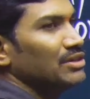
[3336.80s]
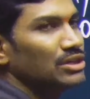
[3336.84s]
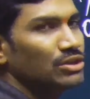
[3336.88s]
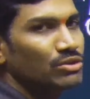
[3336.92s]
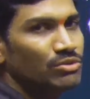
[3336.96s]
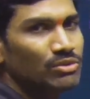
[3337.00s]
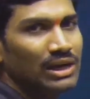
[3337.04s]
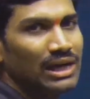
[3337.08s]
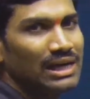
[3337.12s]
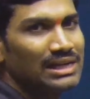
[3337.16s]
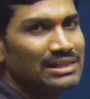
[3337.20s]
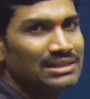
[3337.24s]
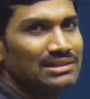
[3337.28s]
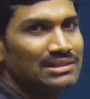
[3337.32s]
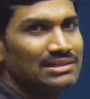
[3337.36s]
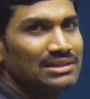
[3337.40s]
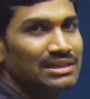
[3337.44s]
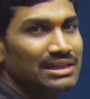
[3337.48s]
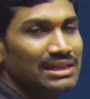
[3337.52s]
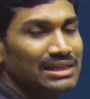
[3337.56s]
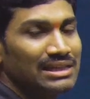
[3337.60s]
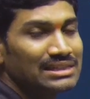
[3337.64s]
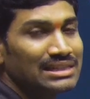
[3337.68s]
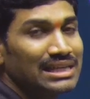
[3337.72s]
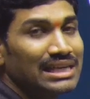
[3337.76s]
two acids, it
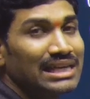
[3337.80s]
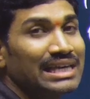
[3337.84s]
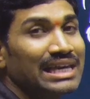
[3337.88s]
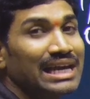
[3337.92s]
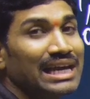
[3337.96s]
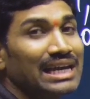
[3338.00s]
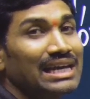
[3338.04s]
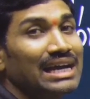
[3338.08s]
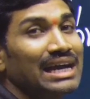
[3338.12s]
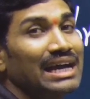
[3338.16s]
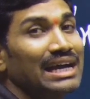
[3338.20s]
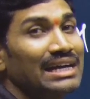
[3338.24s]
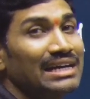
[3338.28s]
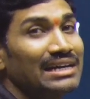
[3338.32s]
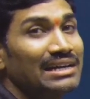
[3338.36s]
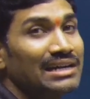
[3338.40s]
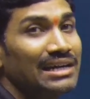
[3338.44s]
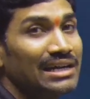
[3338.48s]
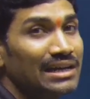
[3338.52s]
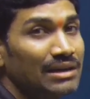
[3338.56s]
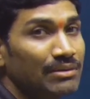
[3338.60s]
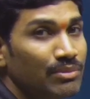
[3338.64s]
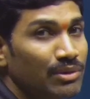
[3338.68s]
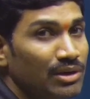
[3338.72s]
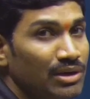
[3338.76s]
is
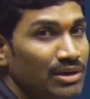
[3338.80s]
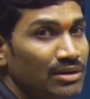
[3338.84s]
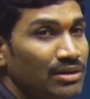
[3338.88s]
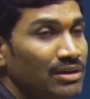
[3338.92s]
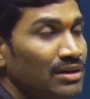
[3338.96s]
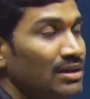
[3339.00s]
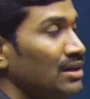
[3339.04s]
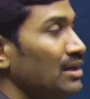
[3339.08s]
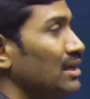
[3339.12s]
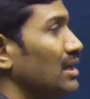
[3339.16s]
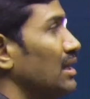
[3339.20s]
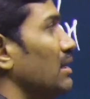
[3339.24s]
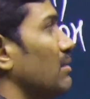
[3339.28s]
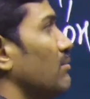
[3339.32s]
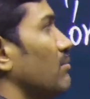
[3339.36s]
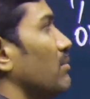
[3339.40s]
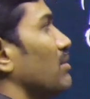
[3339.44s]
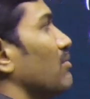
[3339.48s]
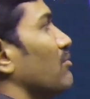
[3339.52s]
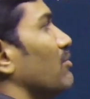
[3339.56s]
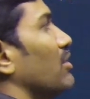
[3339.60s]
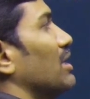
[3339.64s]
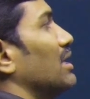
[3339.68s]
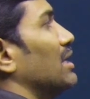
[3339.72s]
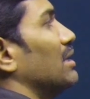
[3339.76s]
N-hydride bond. But
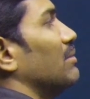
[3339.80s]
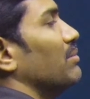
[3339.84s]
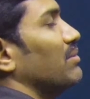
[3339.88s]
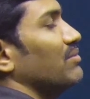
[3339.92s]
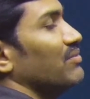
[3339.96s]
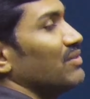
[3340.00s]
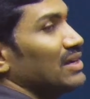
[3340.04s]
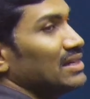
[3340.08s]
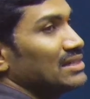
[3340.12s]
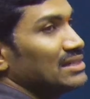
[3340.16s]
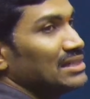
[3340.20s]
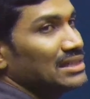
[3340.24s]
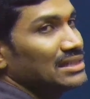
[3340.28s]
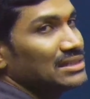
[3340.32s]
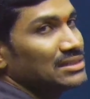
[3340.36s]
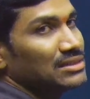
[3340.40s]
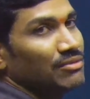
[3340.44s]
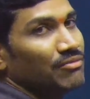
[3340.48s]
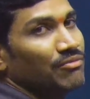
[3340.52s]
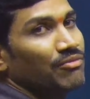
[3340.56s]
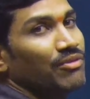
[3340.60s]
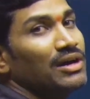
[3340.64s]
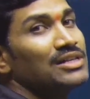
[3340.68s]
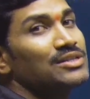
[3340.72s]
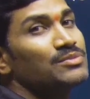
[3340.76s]
what type of acids?
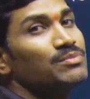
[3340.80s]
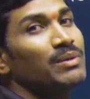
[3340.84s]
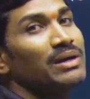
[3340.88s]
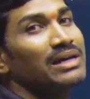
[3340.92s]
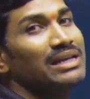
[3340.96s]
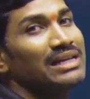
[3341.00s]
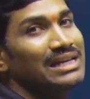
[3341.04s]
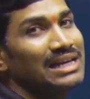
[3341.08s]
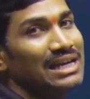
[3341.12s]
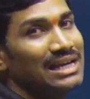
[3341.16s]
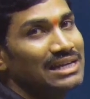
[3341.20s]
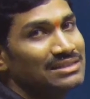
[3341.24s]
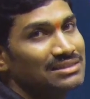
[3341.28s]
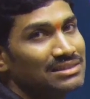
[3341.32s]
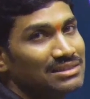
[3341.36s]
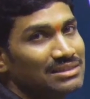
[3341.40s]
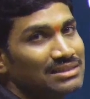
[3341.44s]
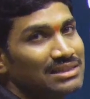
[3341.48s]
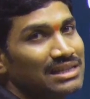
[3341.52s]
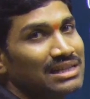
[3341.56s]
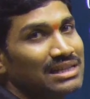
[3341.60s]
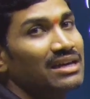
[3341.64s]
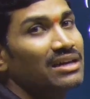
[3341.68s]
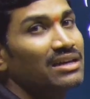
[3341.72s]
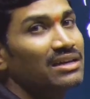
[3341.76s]
Phosphoric acids,
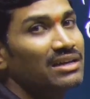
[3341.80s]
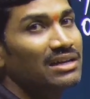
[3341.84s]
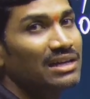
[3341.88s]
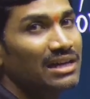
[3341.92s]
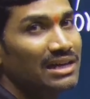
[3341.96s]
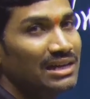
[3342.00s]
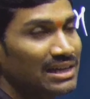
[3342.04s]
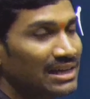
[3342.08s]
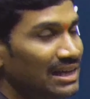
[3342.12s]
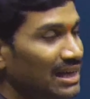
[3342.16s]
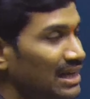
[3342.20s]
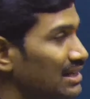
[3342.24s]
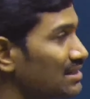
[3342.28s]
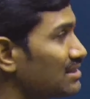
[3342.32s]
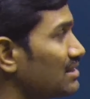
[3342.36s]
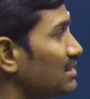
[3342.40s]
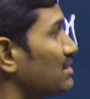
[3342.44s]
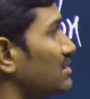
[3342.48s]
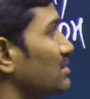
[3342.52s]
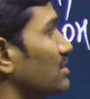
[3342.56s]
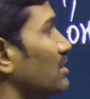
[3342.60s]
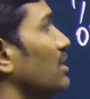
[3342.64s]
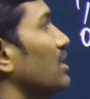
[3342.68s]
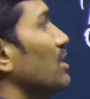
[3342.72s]
inorganic acids.